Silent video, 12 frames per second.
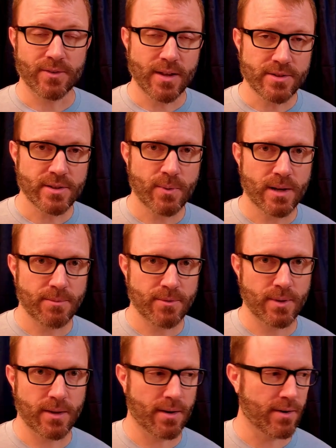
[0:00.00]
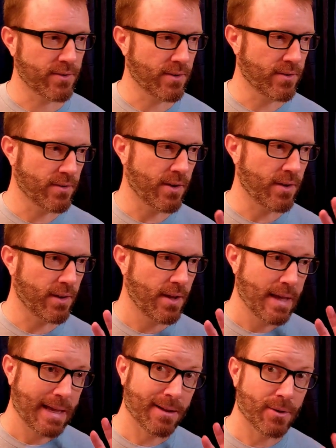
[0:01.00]
And essentially what I'm doing here is this is all
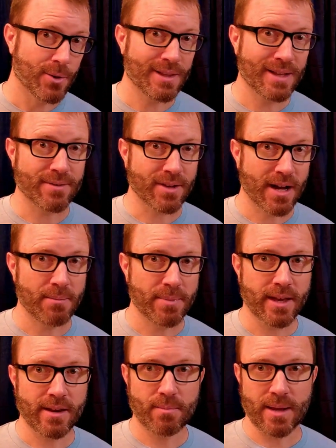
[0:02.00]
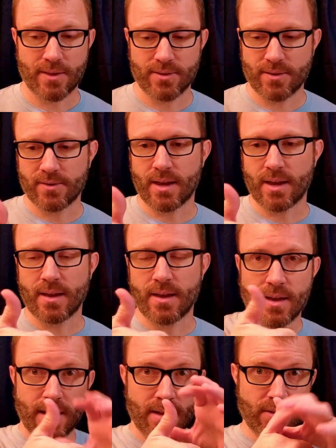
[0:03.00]
a whole lot of complicated math to say,
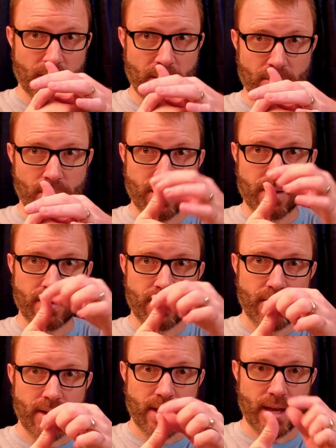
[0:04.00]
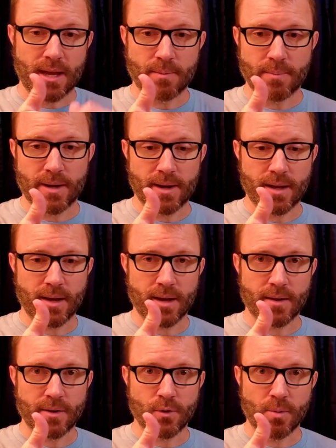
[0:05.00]
I've got my point and
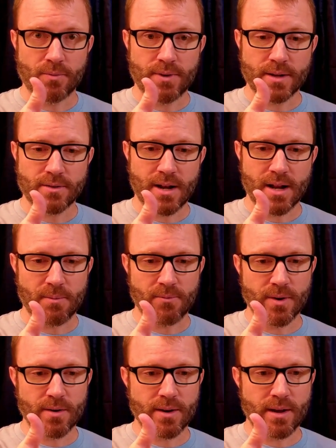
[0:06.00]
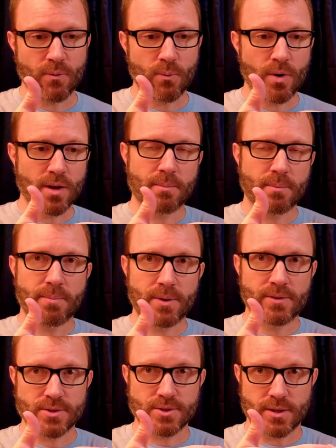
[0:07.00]
my normal vector, and I'm figuring out one
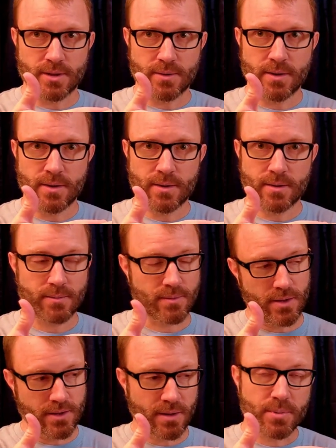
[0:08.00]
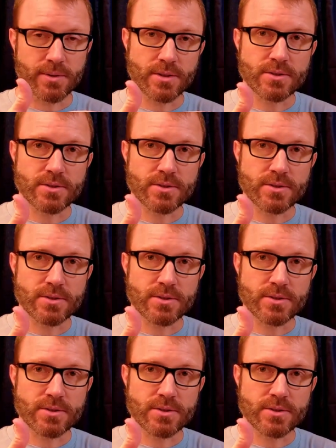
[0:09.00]
position calling it